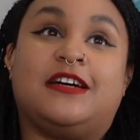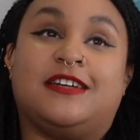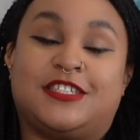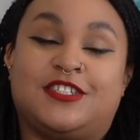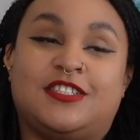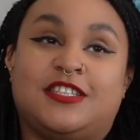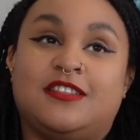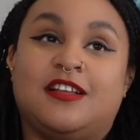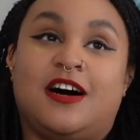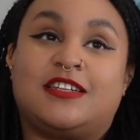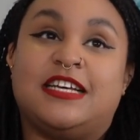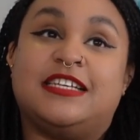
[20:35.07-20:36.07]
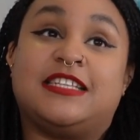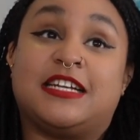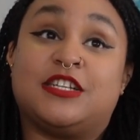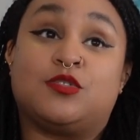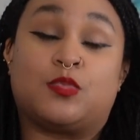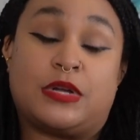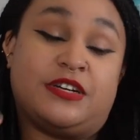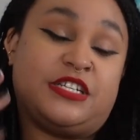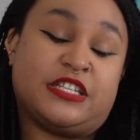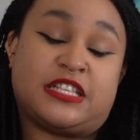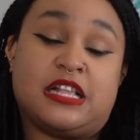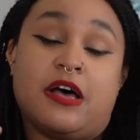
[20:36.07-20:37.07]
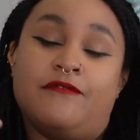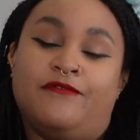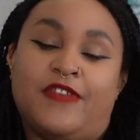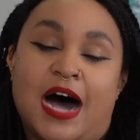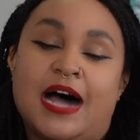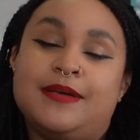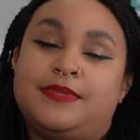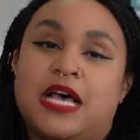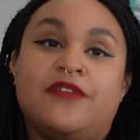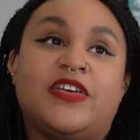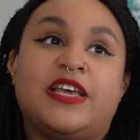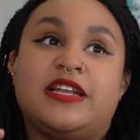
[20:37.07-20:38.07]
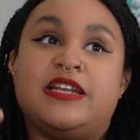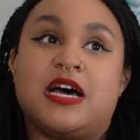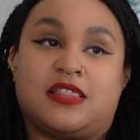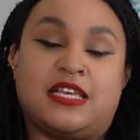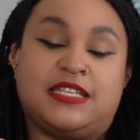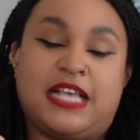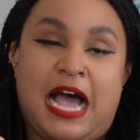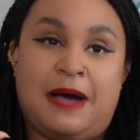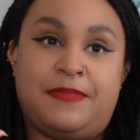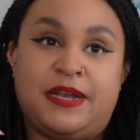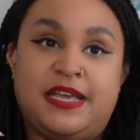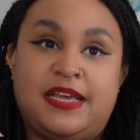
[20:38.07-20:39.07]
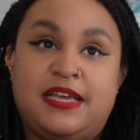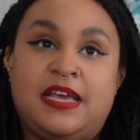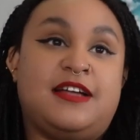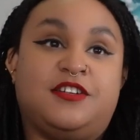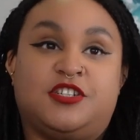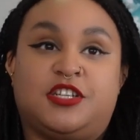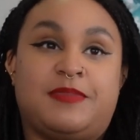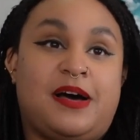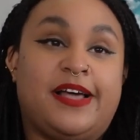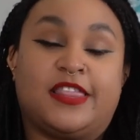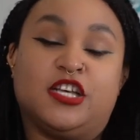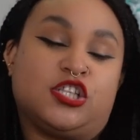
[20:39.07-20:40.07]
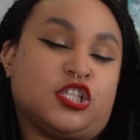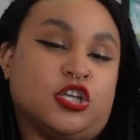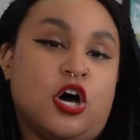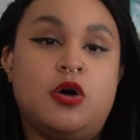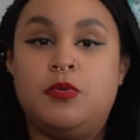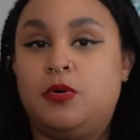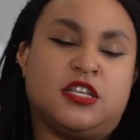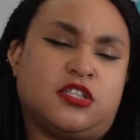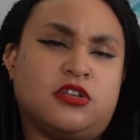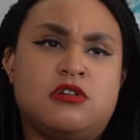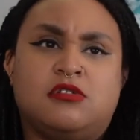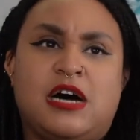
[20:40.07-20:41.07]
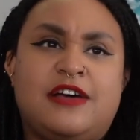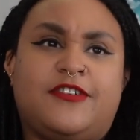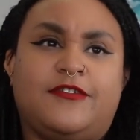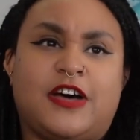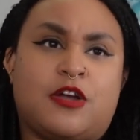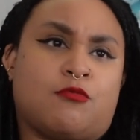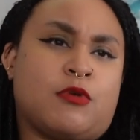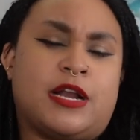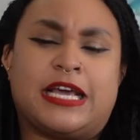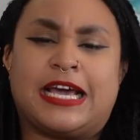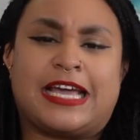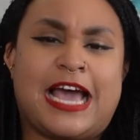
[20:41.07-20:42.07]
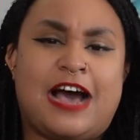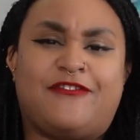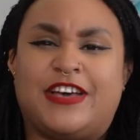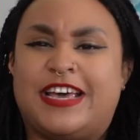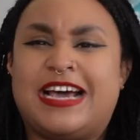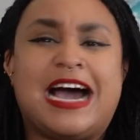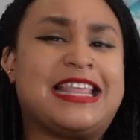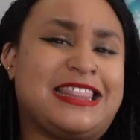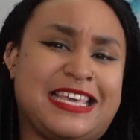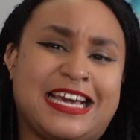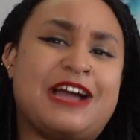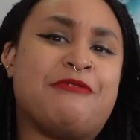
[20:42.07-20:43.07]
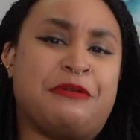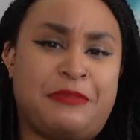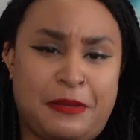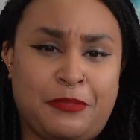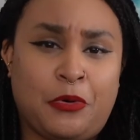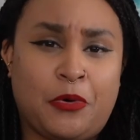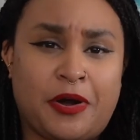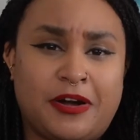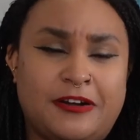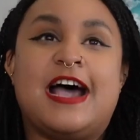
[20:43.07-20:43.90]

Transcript: Legends and Lattes that is really just vibes heavy and nothing's happening and it's just about like the slow life of like running a cafe, I think I would be bored.